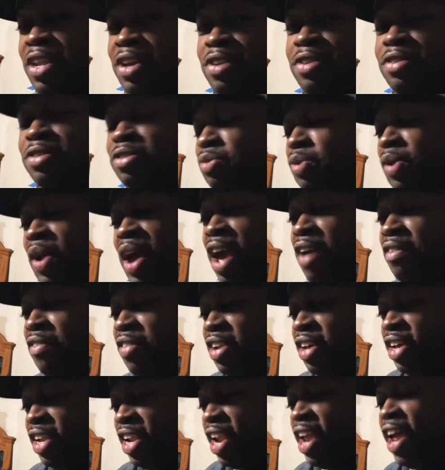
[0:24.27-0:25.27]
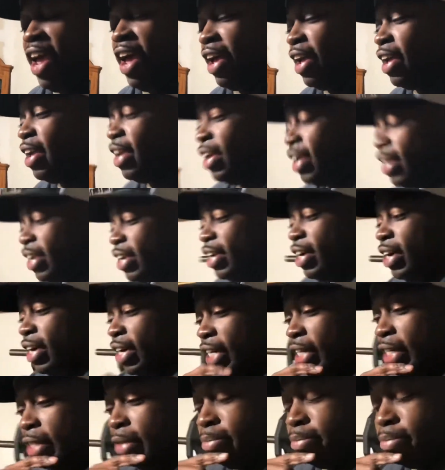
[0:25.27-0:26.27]
I don't have none of that.
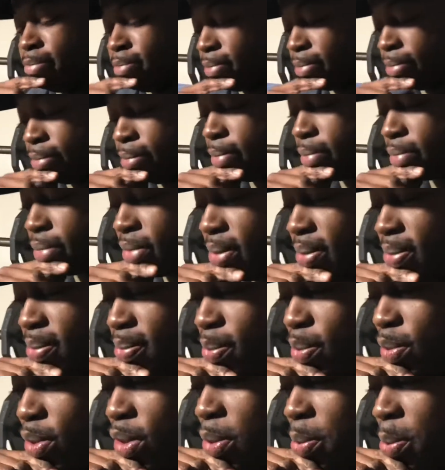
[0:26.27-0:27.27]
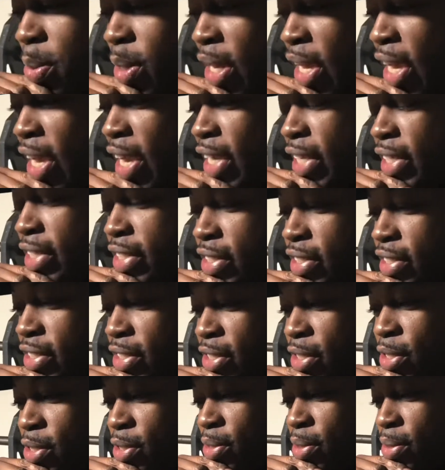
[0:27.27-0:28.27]
But yeah,
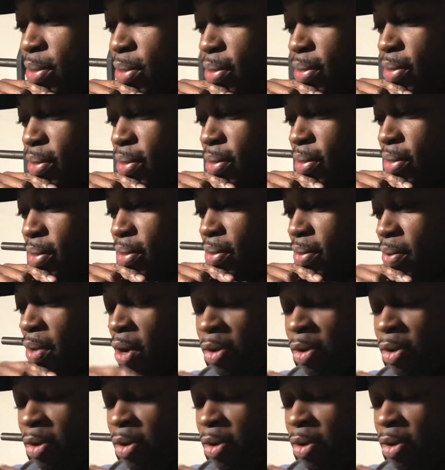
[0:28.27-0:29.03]
so what was